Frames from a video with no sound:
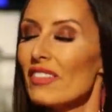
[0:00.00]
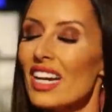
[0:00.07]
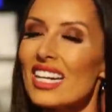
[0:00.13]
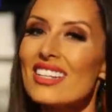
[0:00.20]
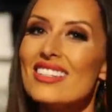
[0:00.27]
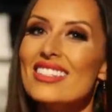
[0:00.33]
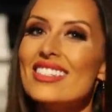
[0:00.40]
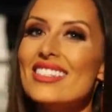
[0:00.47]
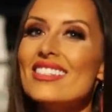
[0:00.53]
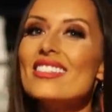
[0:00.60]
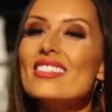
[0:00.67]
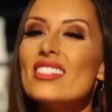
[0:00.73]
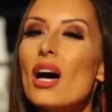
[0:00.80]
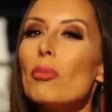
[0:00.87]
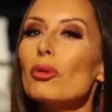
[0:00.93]
got a
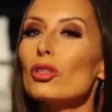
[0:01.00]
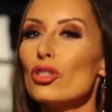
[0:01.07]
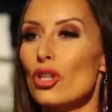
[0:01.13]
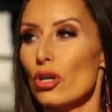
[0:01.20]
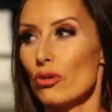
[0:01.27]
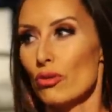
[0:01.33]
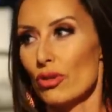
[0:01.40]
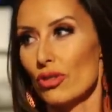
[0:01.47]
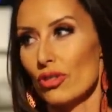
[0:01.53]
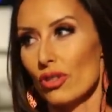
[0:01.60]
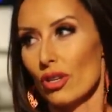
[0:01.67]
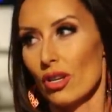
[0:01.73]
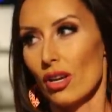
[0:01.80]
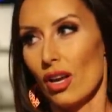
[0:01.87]
double dose